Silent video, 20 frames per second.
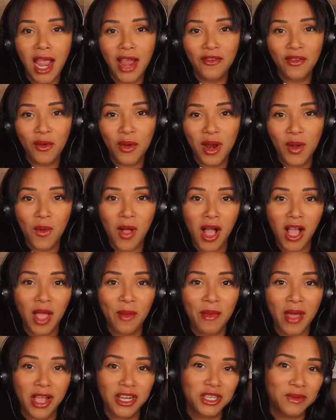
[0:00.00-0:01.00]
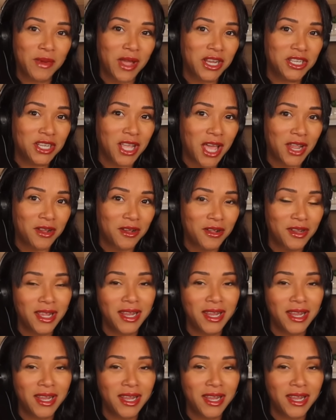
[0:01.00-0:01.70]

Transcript: everyone and welcome back to my channel,